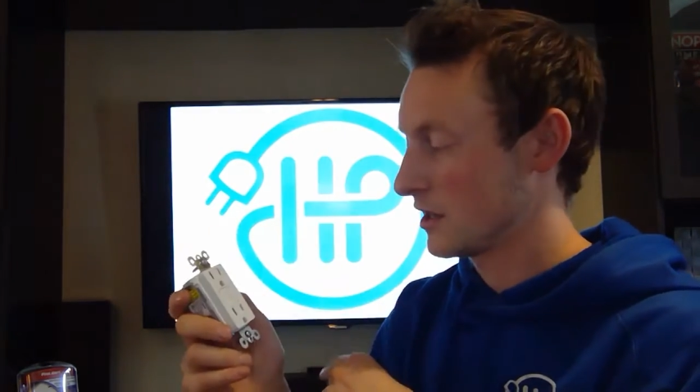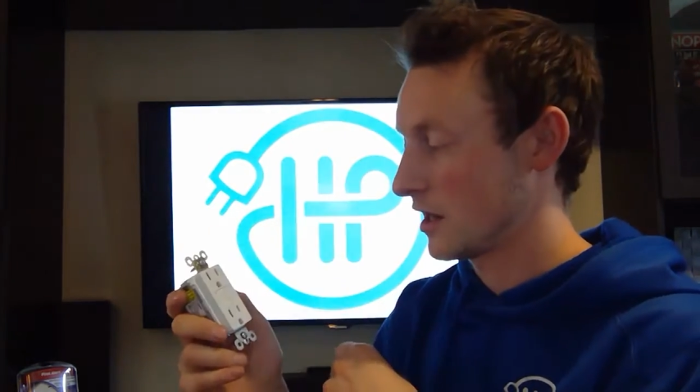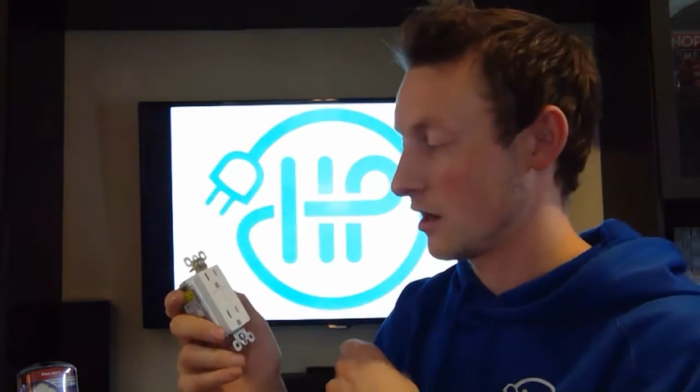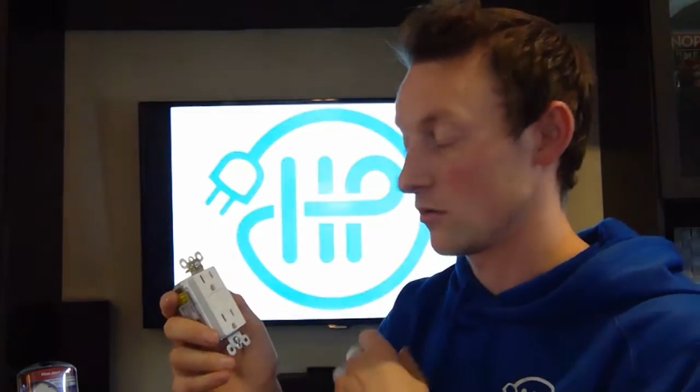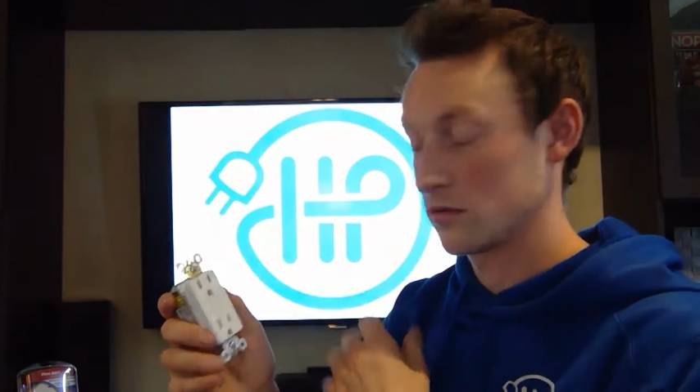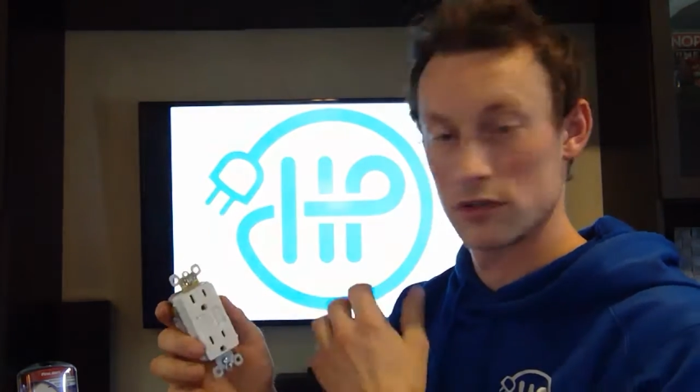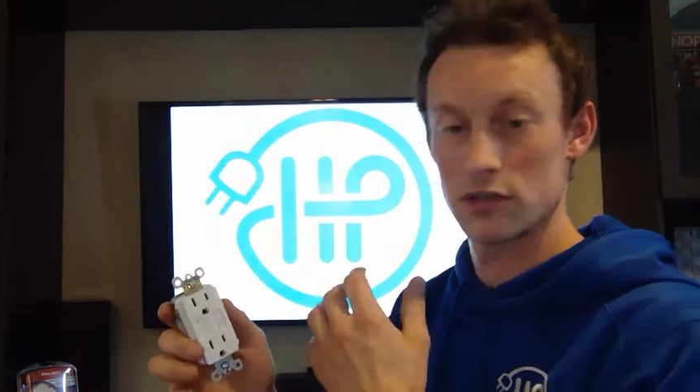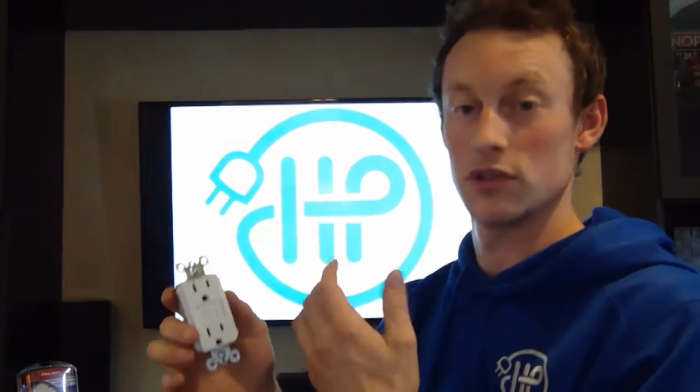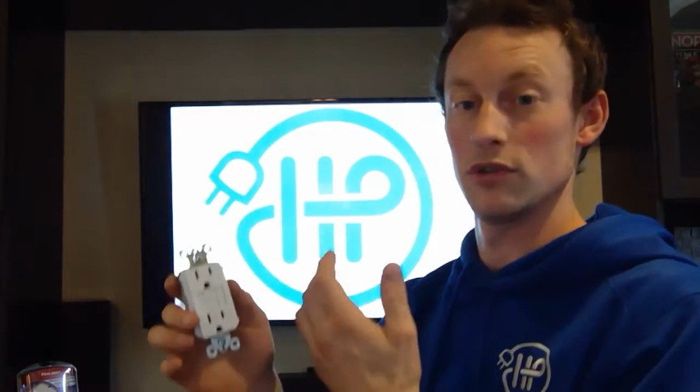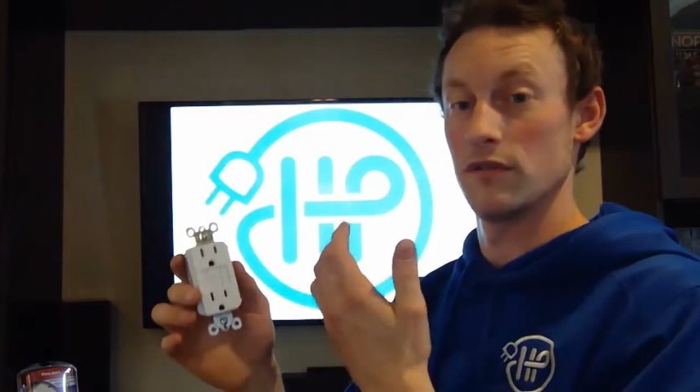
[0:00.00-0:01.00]
Now,
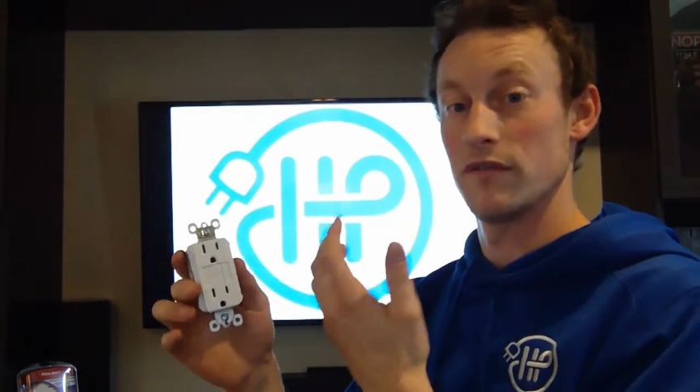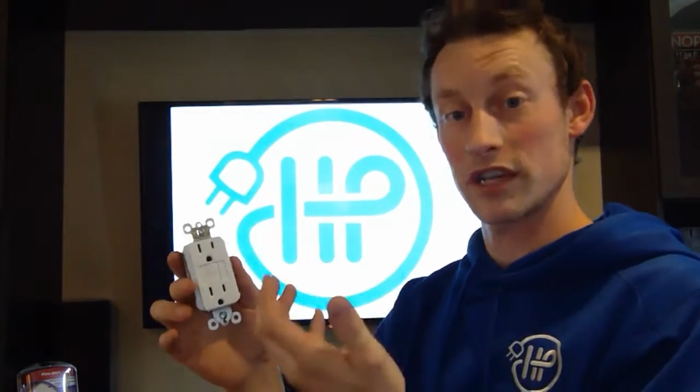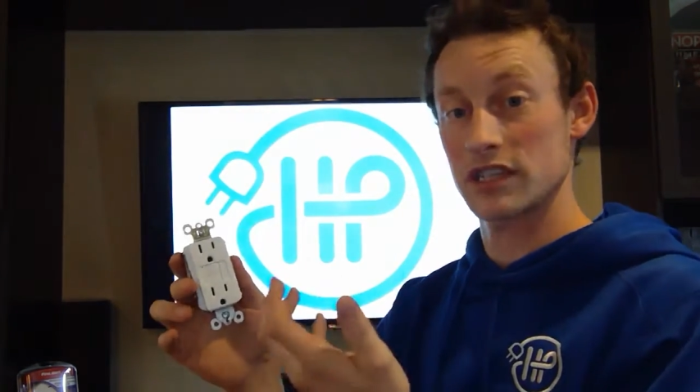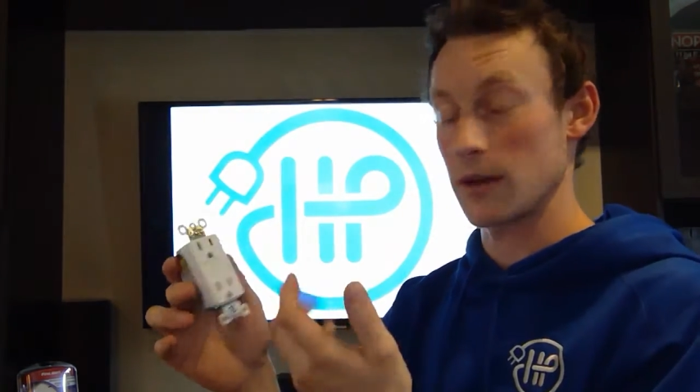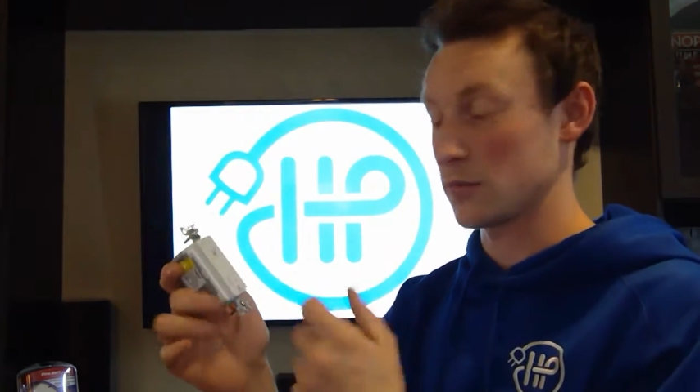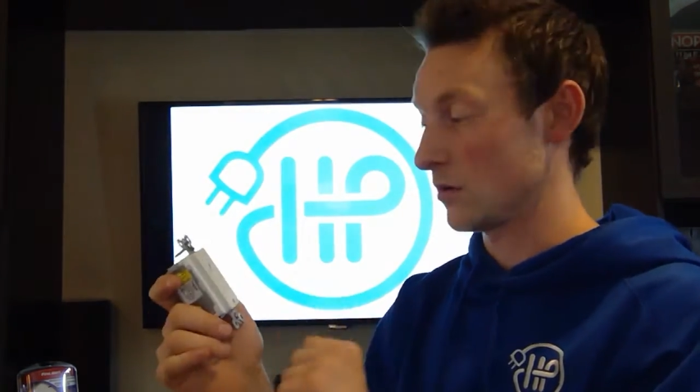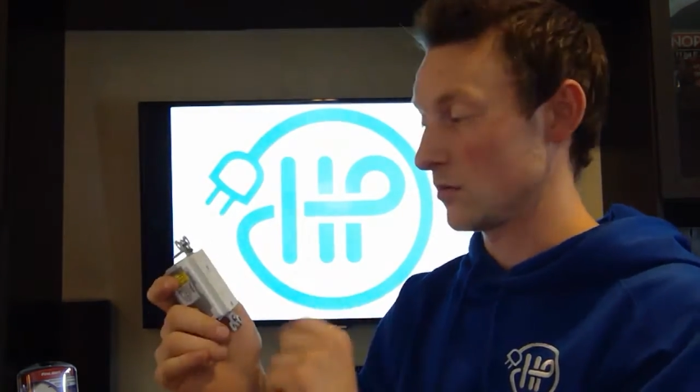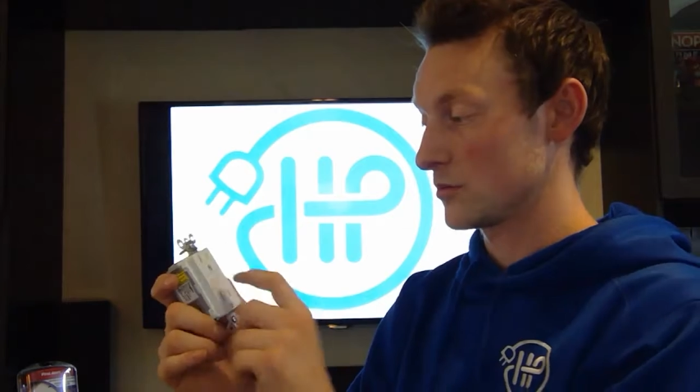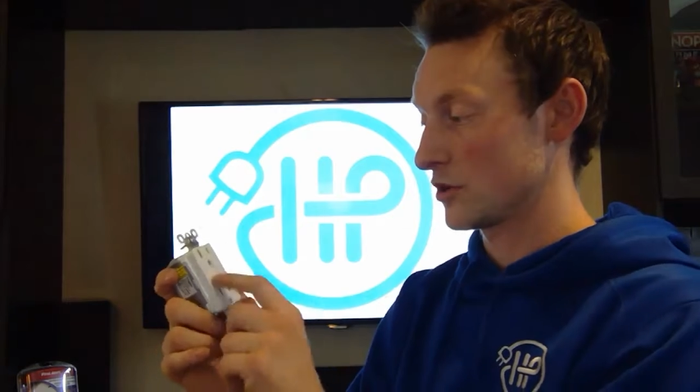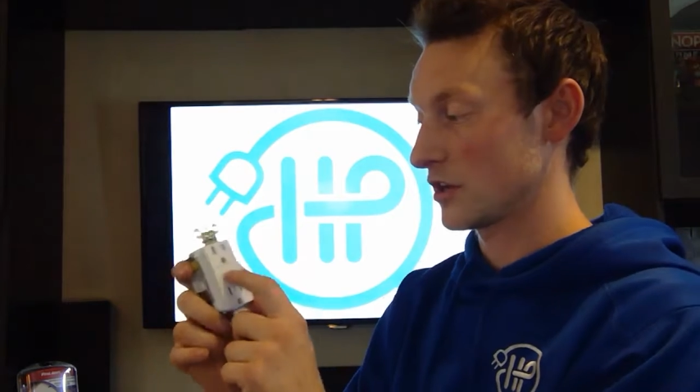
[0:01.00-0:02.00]
to fix that
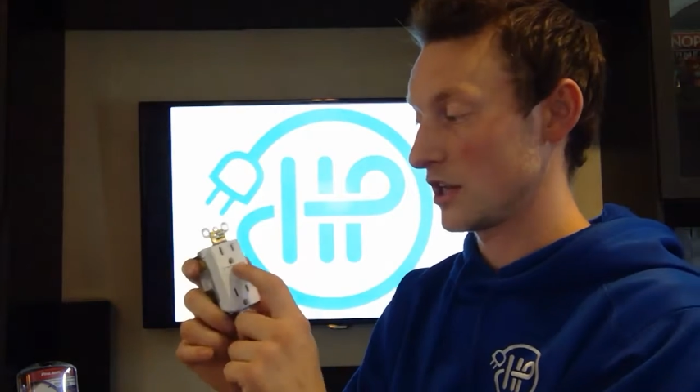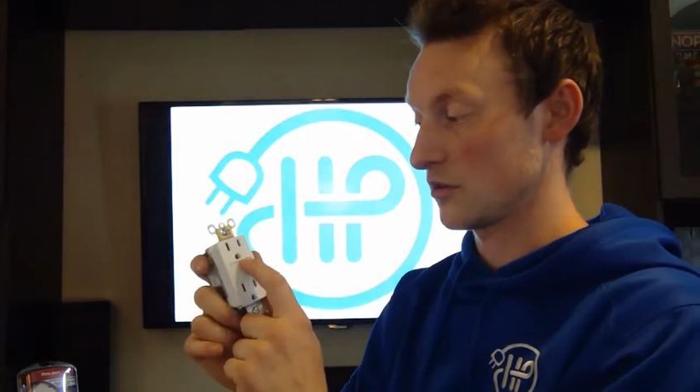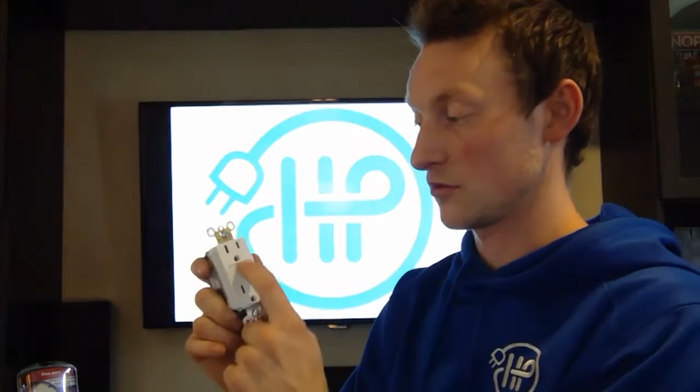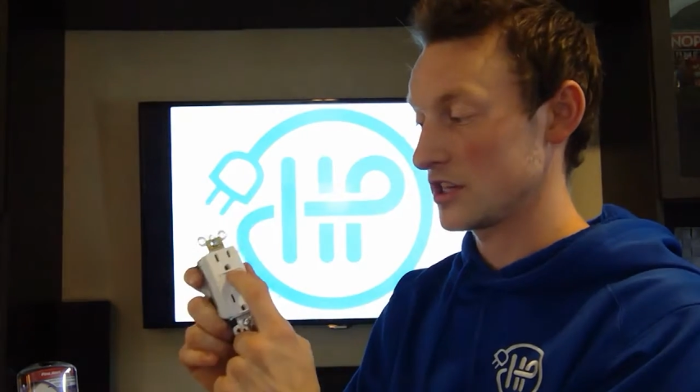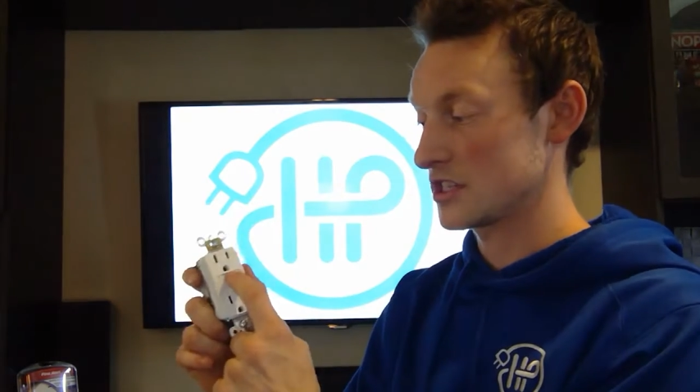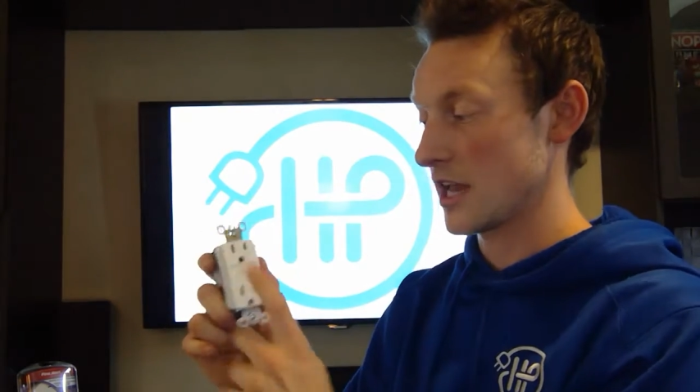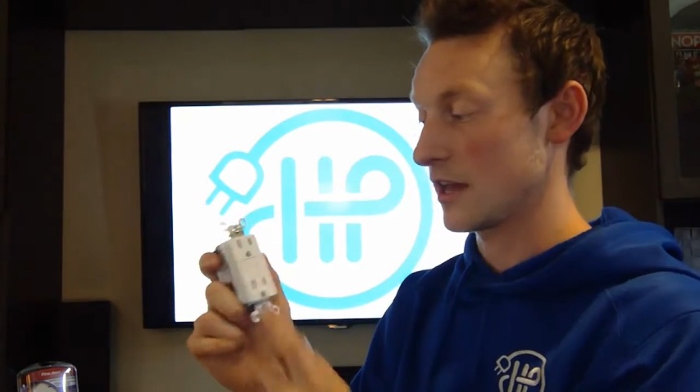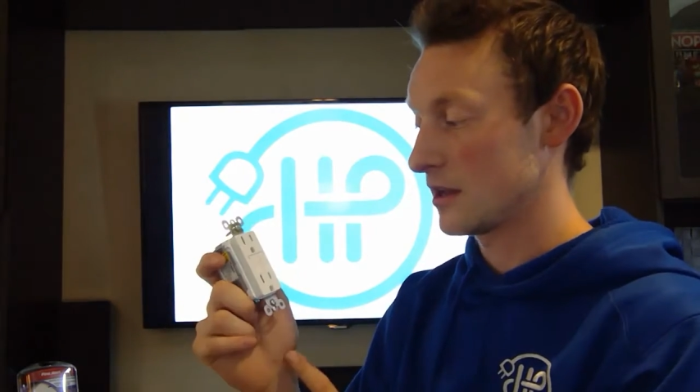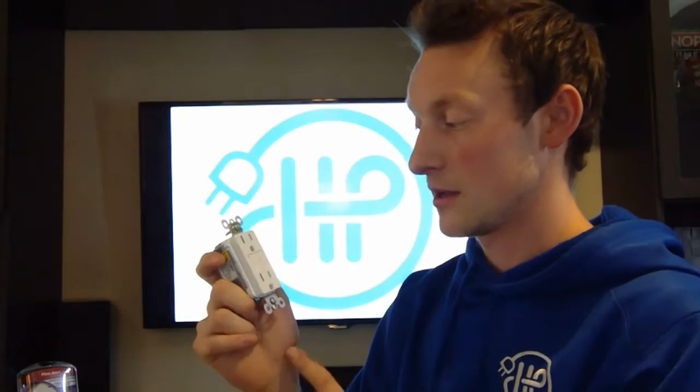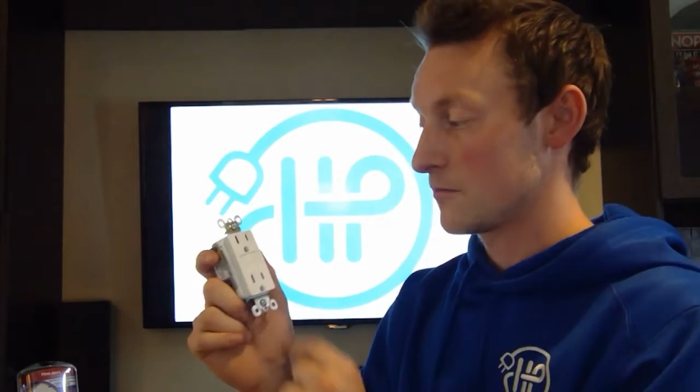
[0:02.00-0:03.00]
problem, you're going to hit reset,